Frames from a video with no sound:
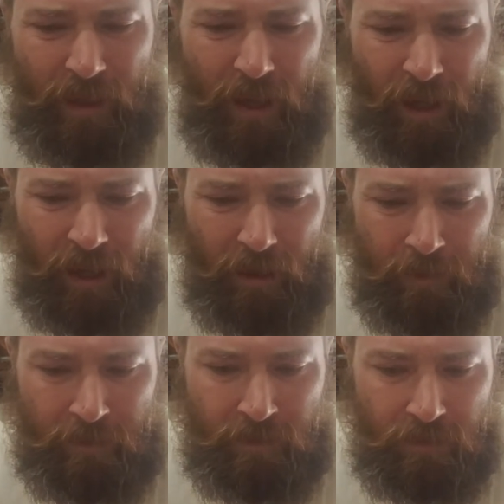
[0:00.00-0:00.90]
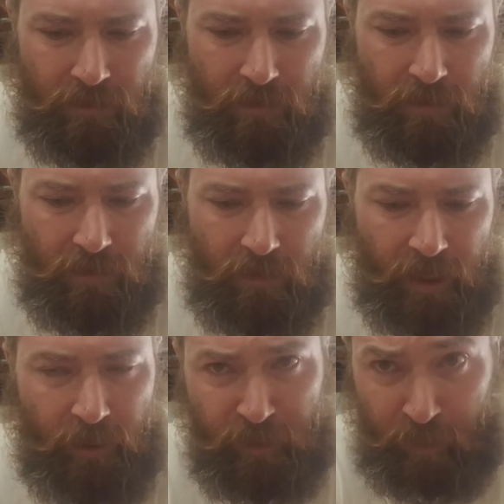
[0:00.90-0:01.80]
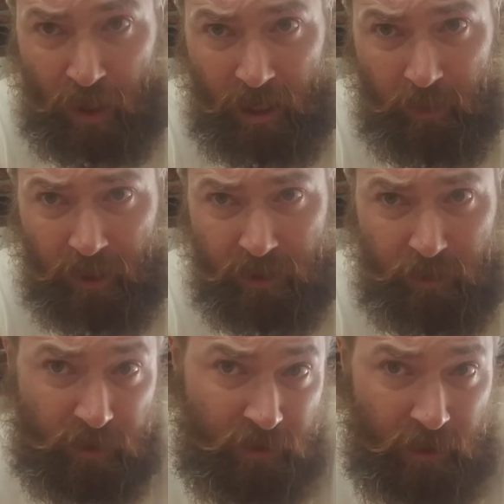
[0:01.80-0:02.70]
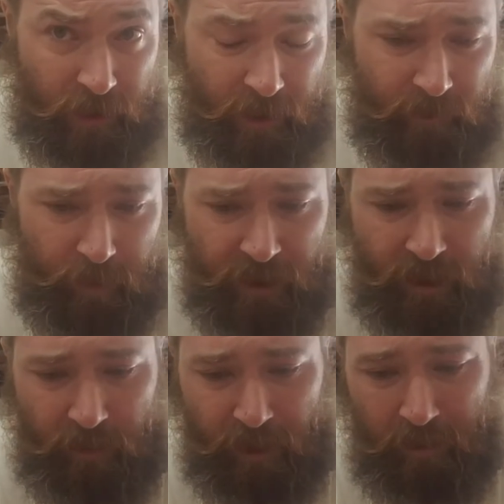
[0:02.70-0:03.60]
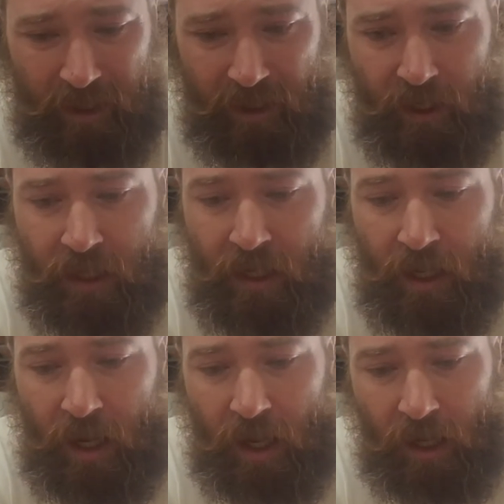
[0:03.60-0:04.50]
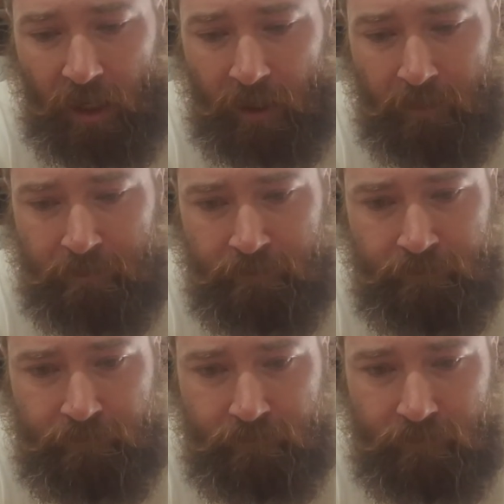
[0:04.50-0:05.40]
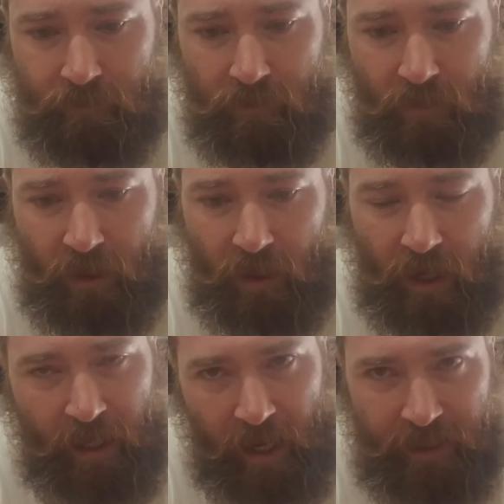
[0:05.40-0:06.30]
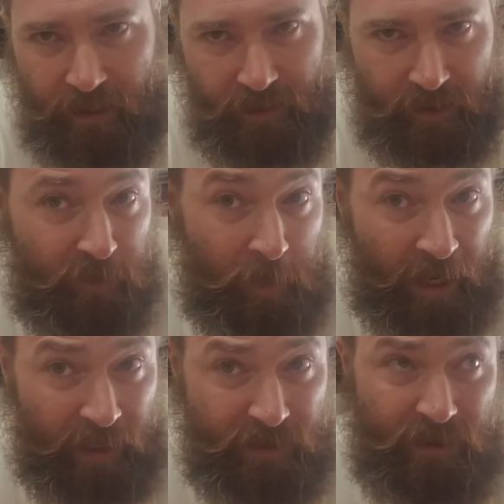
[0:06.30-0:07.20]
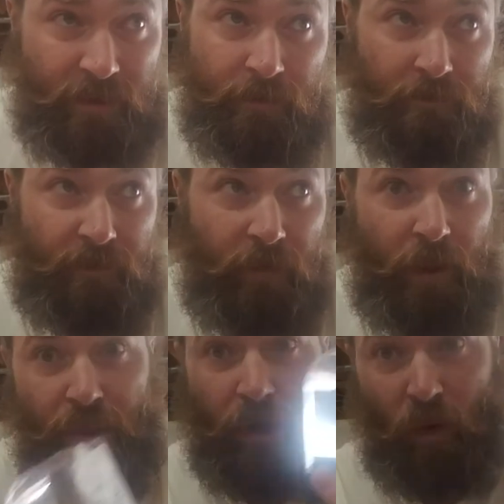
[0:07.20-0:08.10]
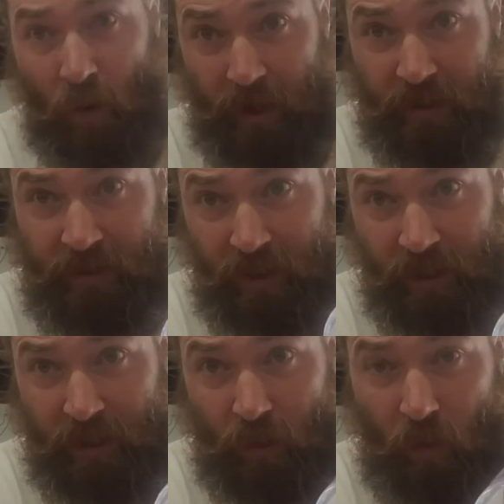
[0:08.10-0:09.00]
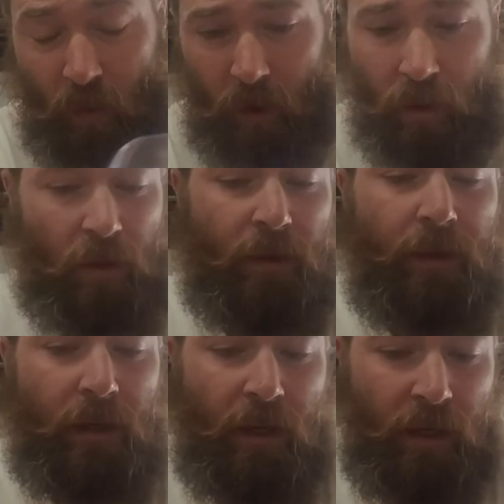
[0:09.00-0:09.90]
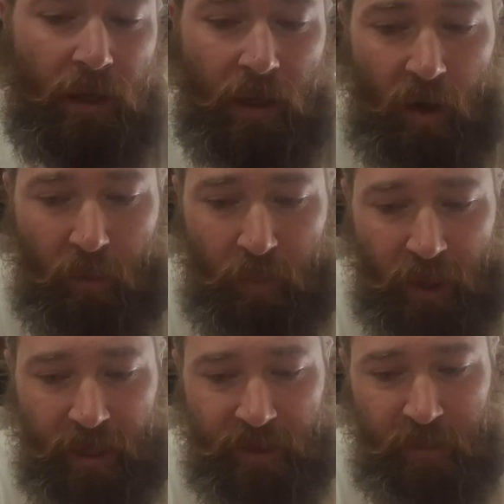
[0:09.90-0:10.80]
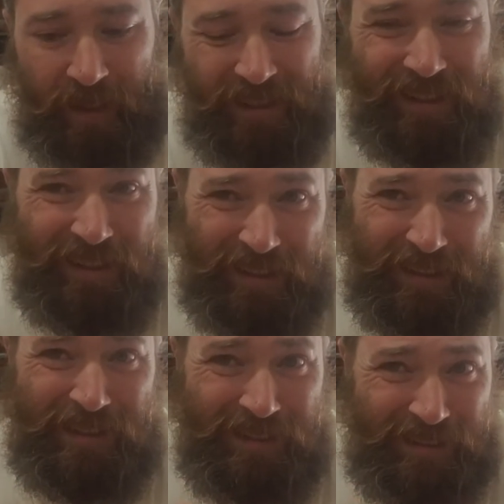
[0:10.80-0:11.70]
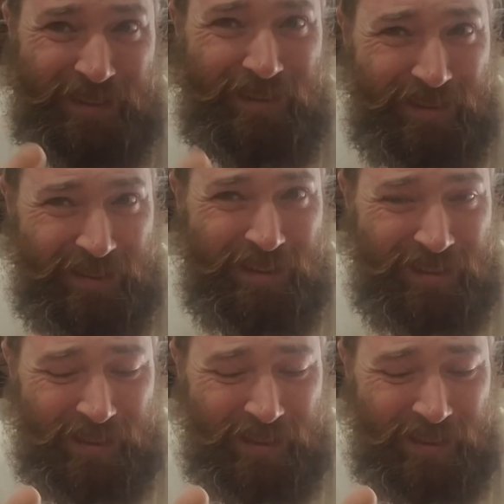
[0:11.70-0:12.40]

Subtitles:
And it was Prime eligible, so I didn't have to pay shipping. But, I didn't expect the greatest thing in the world, but I expected at least